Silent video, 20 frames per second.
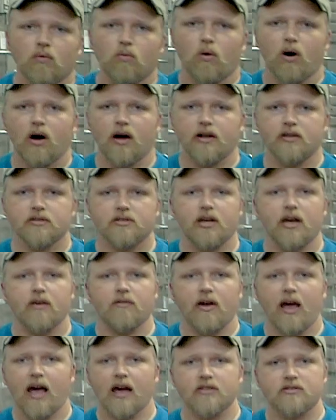Wines
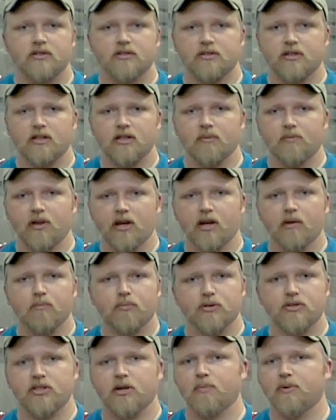have acids in them that can
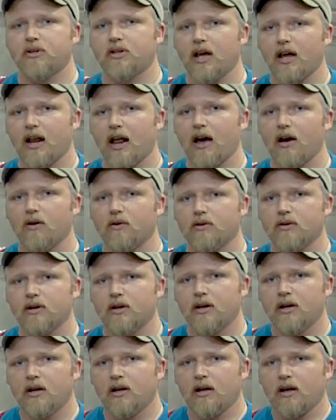precipitate out,
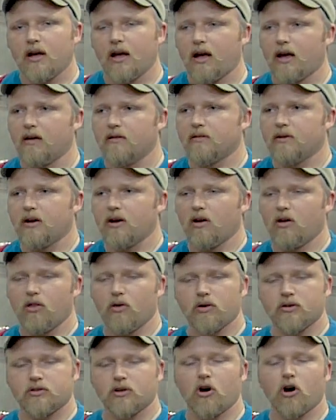and
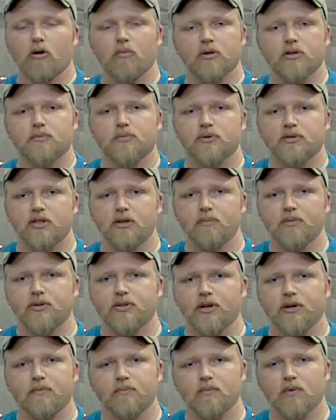although it's a harmless
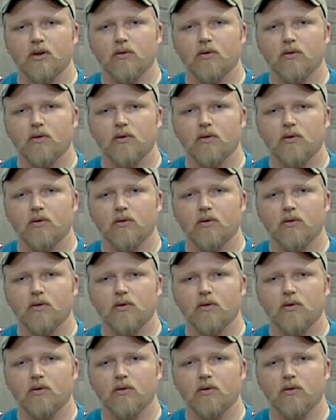precipitate,